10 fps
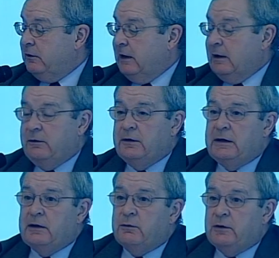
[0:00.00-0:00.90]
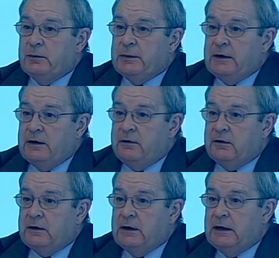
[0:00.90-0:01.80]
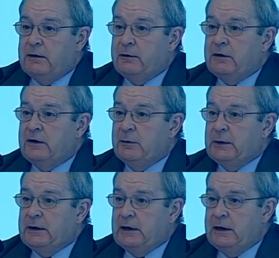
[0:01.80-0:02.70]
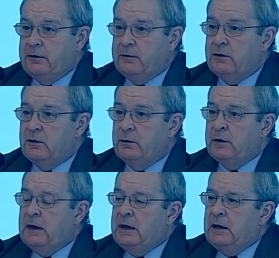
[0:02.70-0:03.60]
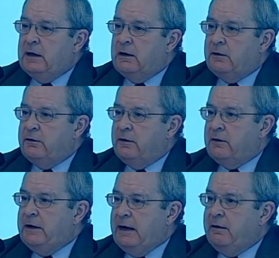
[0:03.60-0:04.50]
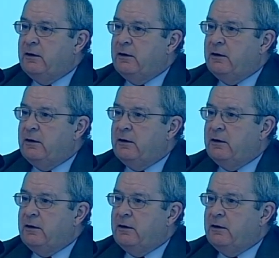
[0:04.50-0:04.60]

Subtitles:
outside the workplace, for example in classrooms. That's rather a narrow